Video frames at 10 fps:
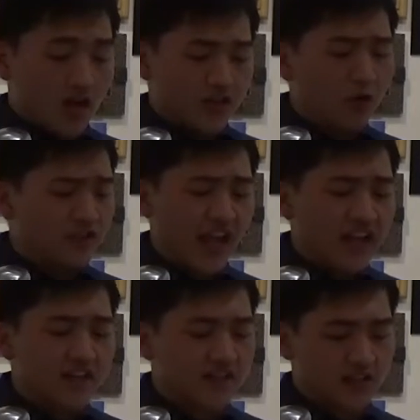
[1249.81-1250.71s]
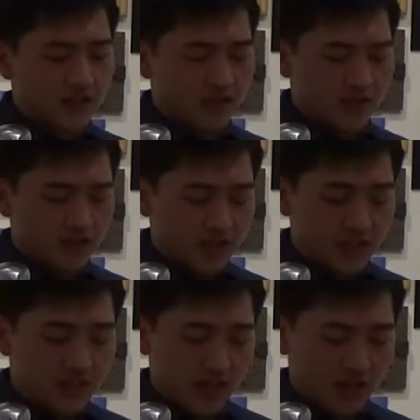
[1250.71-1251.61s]
No taste, she
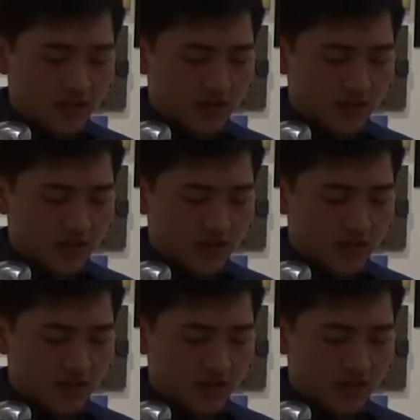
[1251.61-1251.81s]
said.